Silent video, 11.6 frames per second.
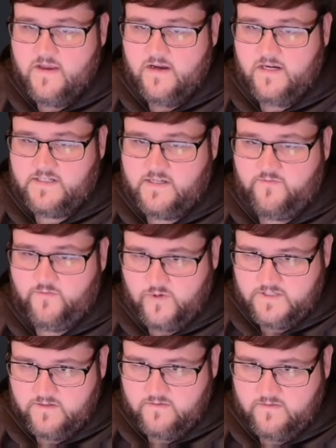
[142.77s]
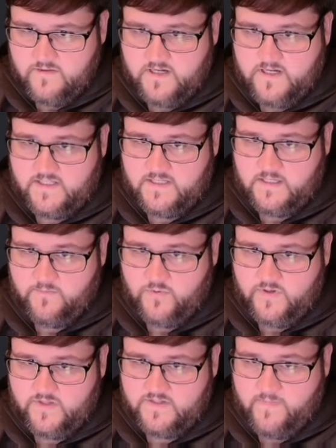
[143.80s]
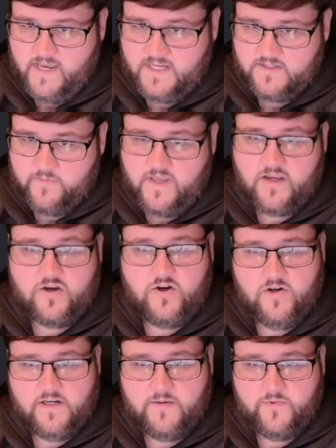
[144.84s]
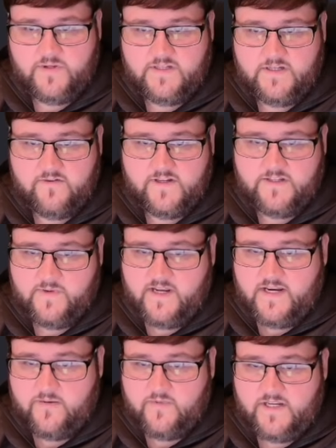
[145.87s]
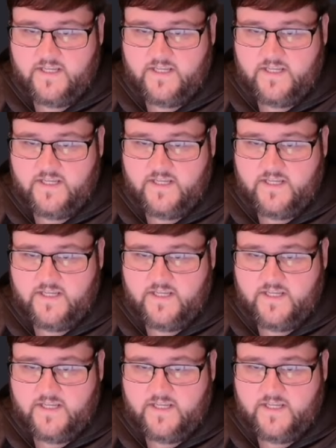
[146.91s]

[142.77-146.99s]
Undead Fortitude, the undead's hit points maximum and current hit points increase by a number